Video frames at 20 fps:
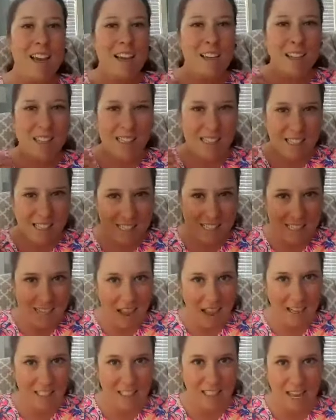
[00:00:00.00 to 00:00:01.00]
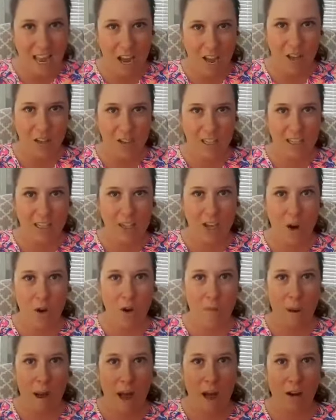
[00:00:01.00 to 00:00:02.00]
That's exactly how you need to go
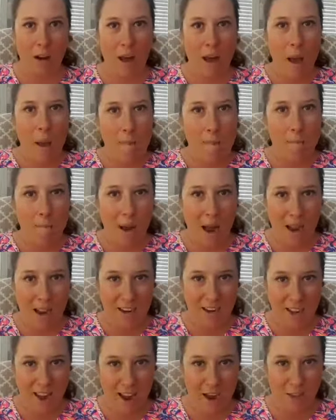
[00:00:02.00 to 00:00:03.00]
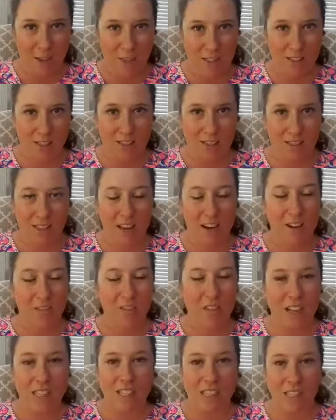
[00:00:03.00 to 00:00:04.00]
about buying houses and
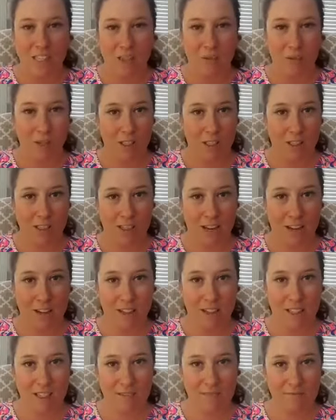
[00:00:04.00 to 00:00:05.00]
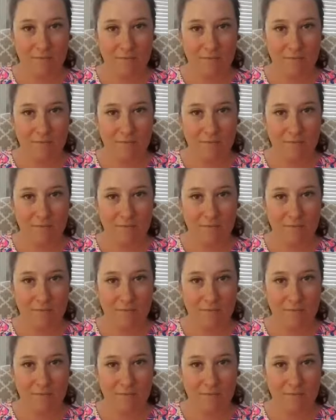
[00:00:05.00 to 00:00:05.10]
investing in real estate.